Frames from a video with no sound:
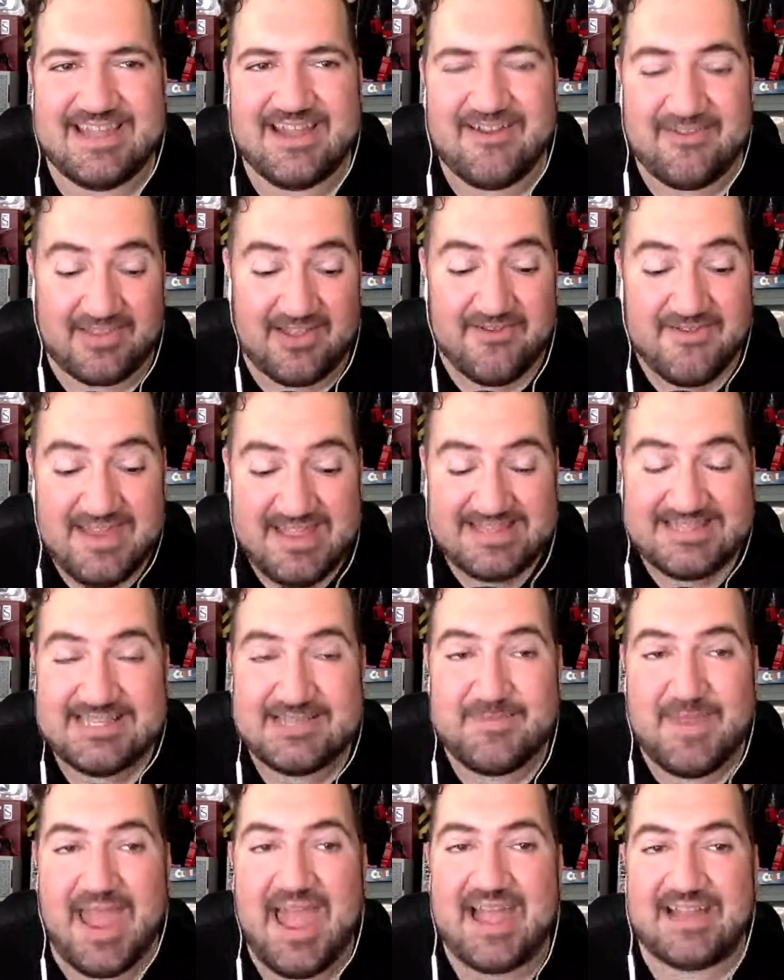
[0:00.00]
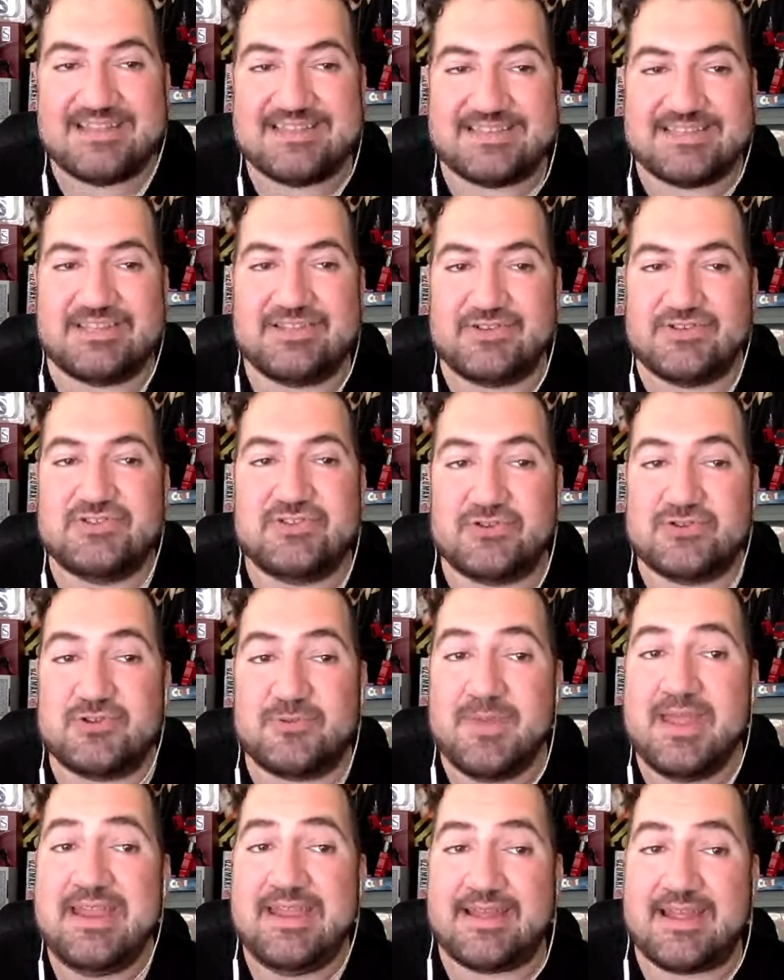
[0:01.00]
there needs to be access to those
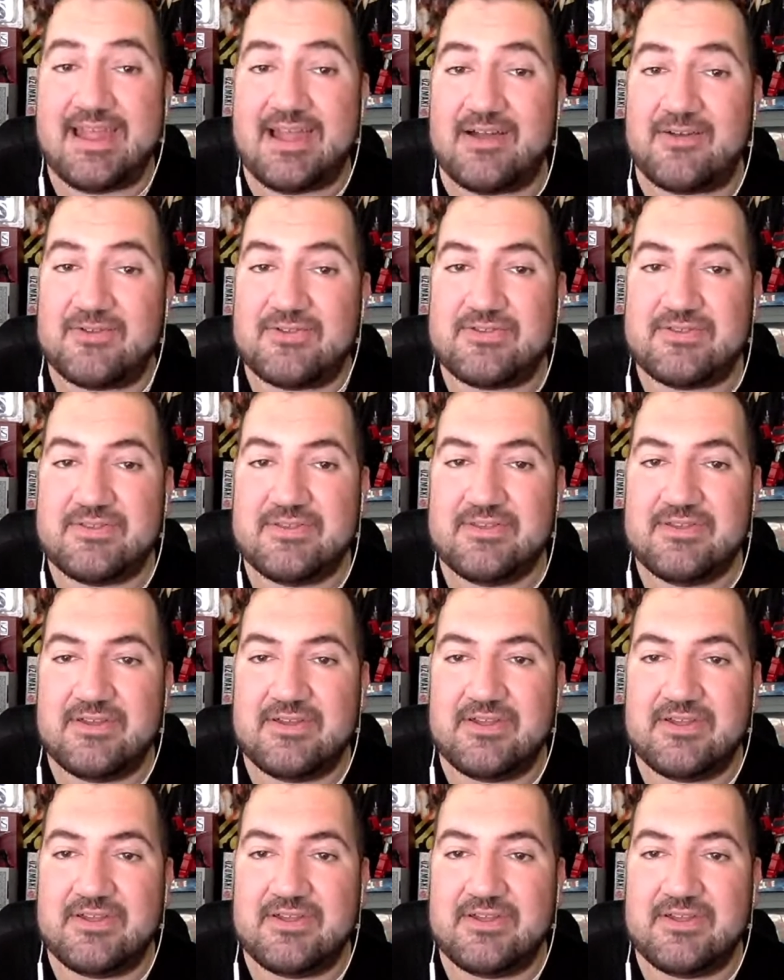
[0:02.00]
social media accounts.